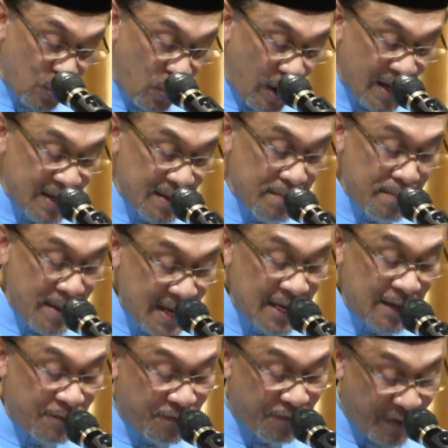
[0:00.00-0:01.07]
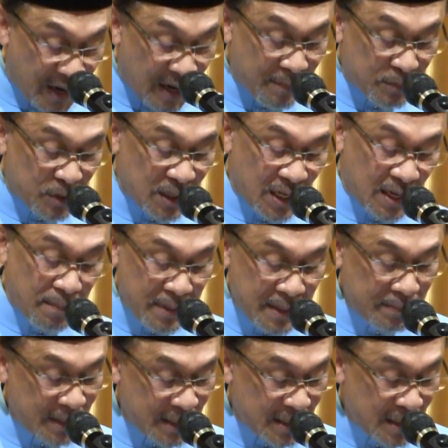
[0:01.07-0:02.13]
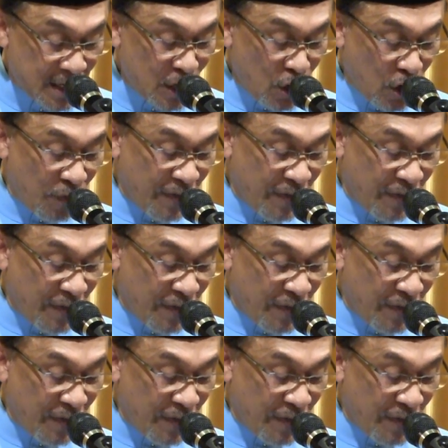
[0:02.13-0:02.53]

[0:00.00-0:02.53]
while remaining firm to the commitment